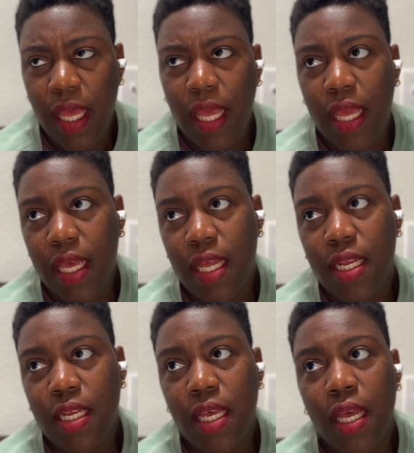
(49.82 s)

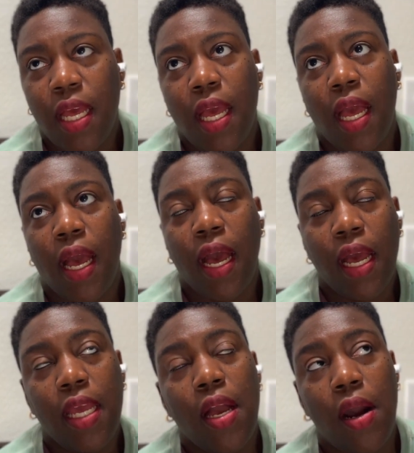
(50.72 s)
And
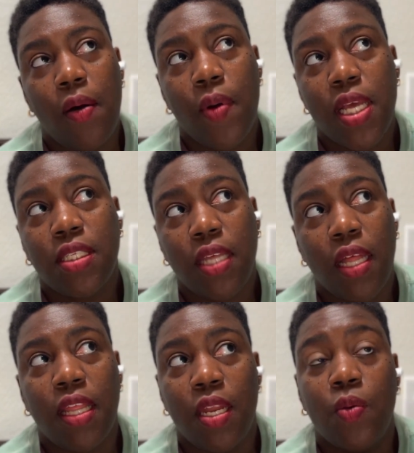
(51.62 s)
I always
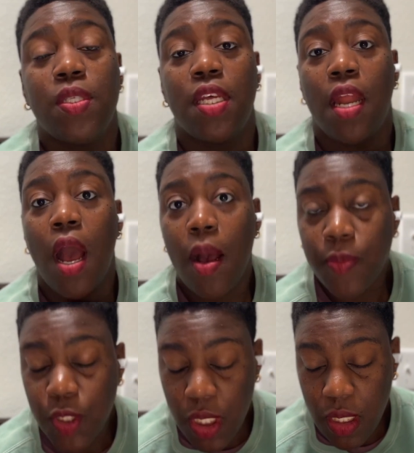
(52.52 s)
thought that it was an
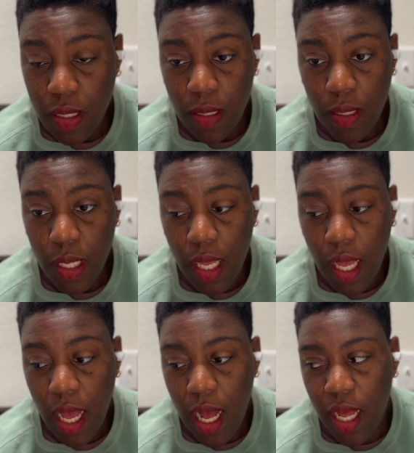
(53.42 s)
option.
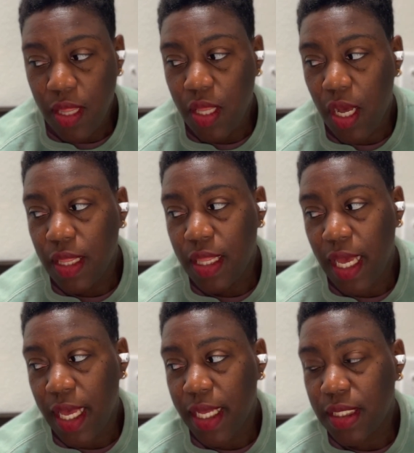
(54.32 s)
I thought
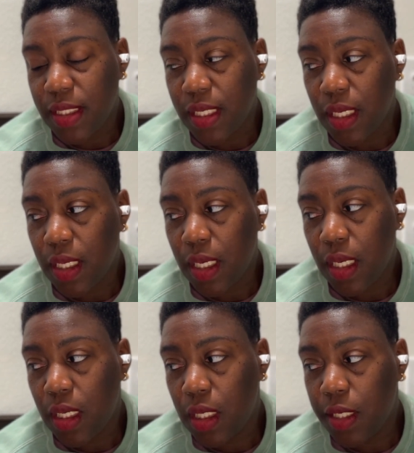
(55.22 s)
that
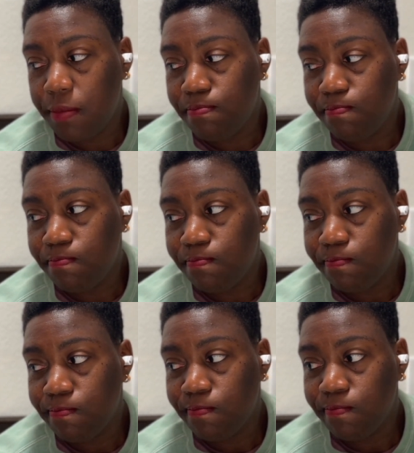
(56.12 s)
um,
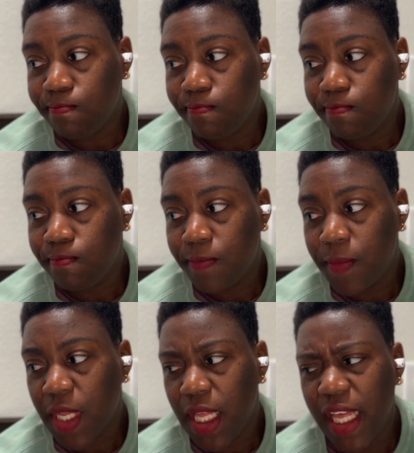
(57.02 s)

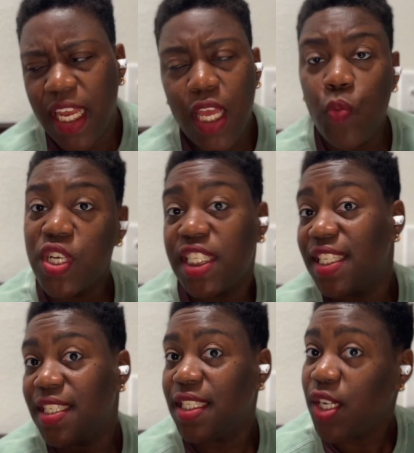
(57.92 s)
that he
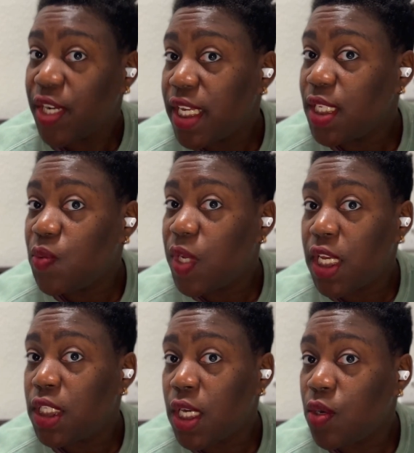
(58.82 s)
wasn't serious when
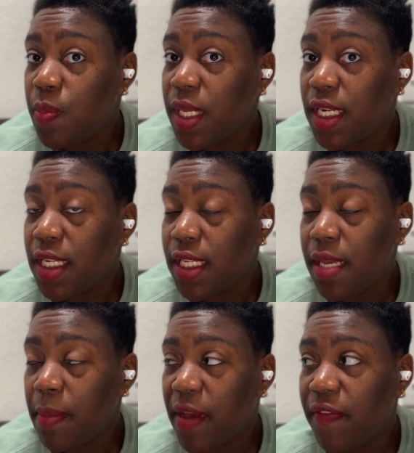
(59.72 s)
he told me to
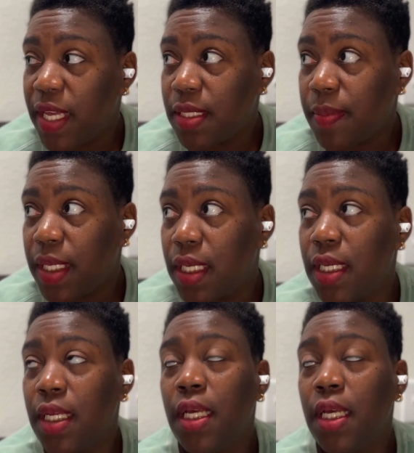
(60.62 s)
delete my Facebook.